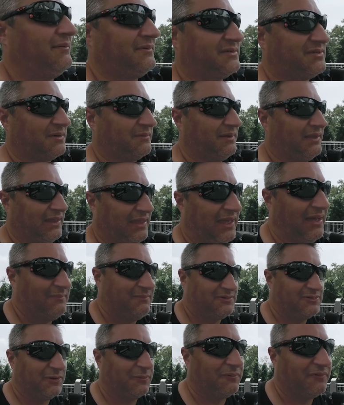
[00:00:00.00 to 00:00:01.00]
Somebody that
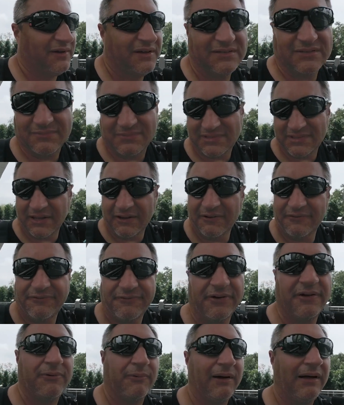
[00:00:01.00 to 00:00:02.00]
can't supervise himself.
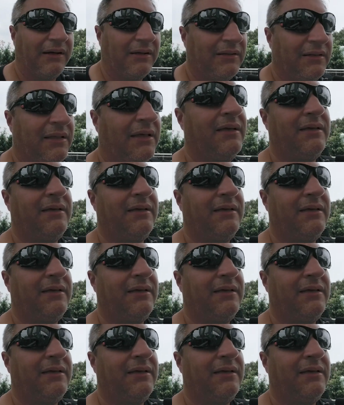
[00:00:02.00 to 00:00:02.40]
Well,